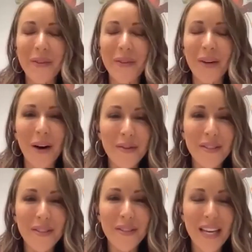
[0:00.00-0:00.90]
all those
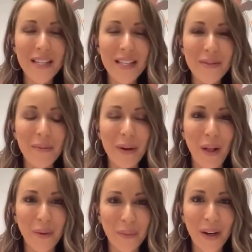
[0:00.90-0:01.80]
days when we were all
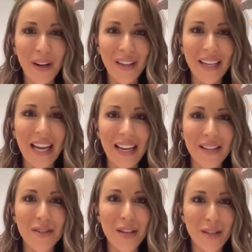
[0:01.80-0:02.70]
at work? And
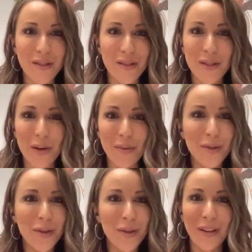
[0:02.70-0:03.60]
it's so
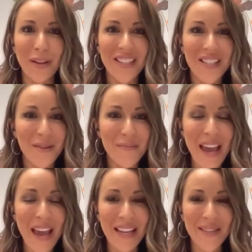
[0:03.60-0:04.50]
true, couldn't get to a
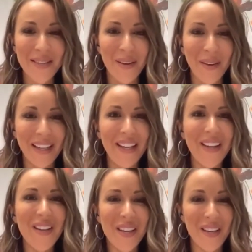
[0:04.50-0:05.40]
bank. So
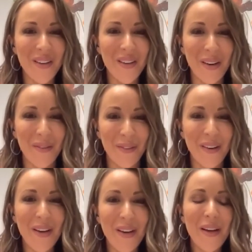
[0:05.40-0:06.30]
you have
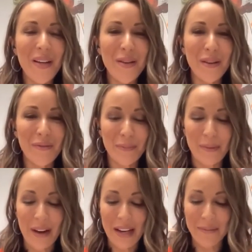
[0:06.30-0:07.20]
you have
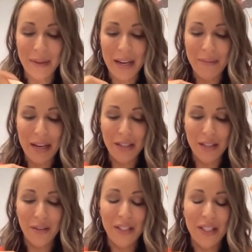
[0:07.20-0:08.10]
provided many, many
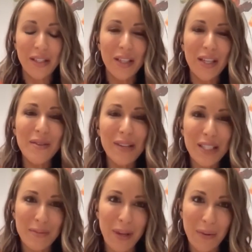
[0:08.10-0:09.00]
services. Can you
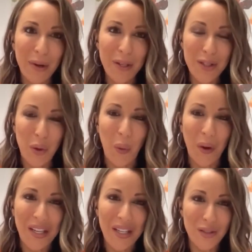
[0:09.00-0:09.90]
explain what
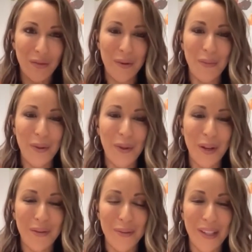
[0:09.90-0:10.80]
SCORE is for people who
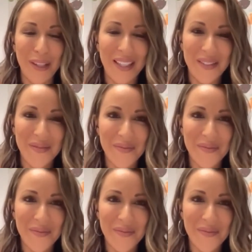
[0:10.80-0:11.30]
aren't familiar?